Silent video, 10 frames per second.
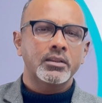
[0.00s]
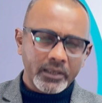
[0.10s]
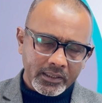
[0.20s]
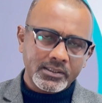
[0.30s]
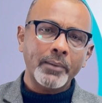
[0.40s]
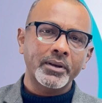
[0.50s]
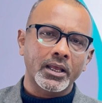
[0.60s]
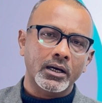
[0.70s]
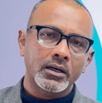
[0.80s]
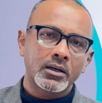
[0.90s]
The
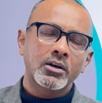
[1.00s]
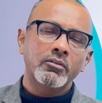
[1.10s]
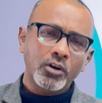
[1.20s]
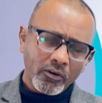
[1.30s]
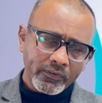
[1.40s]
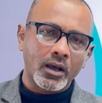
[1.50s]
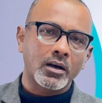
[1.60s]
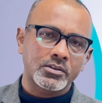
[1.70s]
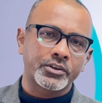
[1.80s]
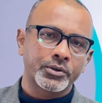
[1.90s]
examiner will often
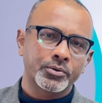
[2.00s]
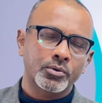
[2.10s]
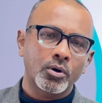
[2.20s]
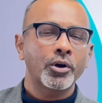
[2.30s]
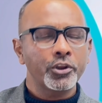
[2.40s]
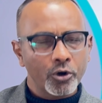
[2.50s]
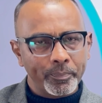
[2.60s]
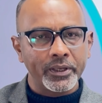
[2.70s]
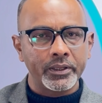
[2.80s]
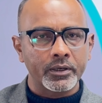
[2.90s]
ask you on your
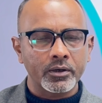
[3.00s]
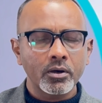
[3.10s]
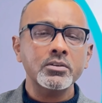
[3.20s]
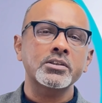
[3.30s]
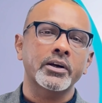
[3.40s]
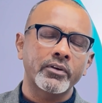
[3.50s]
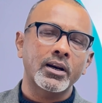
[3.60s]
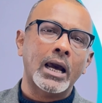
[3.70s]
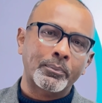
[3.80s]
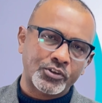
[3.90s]
opinion on several
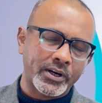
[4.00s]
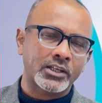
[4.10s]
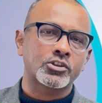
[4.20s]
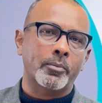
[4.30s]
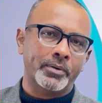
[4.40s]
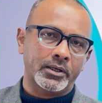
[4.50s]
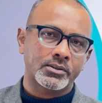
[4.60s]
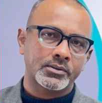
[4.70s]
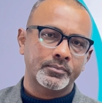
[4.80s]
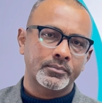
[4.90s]
abstract
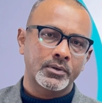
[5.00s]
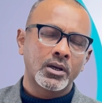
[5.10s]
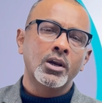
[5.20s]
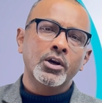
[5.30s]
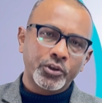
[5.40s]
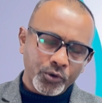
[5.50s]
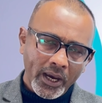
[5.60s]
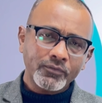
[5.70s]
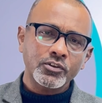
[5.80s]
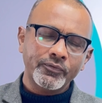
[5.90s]
topics. You
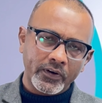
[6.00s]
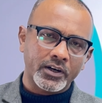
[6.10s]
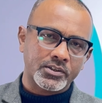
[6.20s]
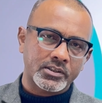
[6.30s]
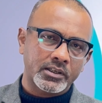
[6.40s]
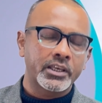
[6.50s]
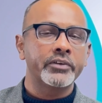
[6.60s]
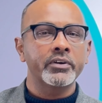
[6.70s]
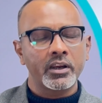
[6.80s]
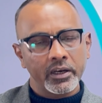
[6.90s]
have to first
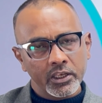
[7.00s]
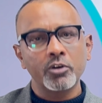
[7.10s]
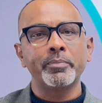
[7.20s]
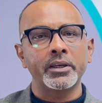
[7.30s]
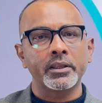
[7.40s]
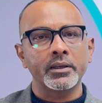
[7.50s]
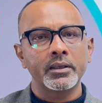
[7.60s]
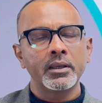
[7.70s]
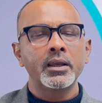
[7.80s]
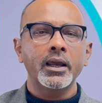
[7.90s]
give a clear opinion
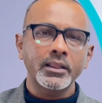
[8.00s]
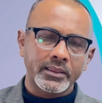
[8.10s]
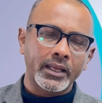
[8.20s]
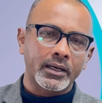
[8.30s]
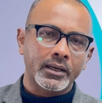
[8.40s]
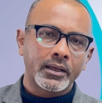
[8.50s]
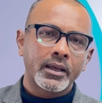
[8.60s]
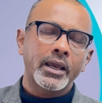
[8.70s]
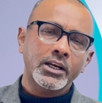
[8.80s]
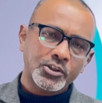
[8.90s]
and then
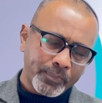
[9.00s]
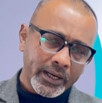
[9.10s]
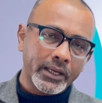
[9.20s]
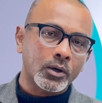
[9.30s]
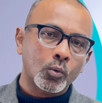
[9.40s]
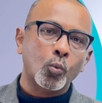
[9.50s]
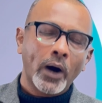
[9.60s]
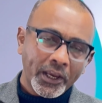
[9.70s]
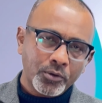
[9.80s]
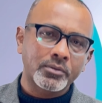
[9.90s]
explain
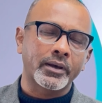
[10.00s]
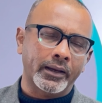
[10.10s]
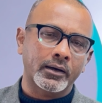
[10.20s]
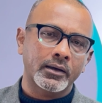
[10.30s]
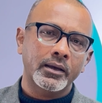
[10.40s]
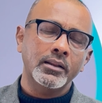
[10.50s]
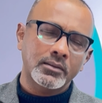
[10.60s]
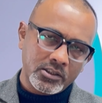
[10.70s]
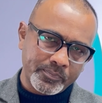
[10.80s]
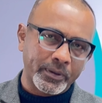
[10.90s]
why you think in
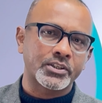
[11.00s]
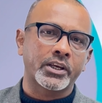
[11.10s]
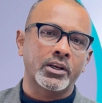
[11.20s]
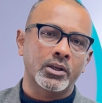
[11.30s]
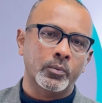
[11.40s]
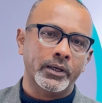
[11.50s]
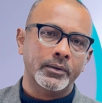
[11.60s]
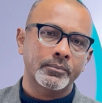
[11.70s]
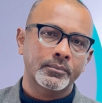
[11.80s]
this particular way.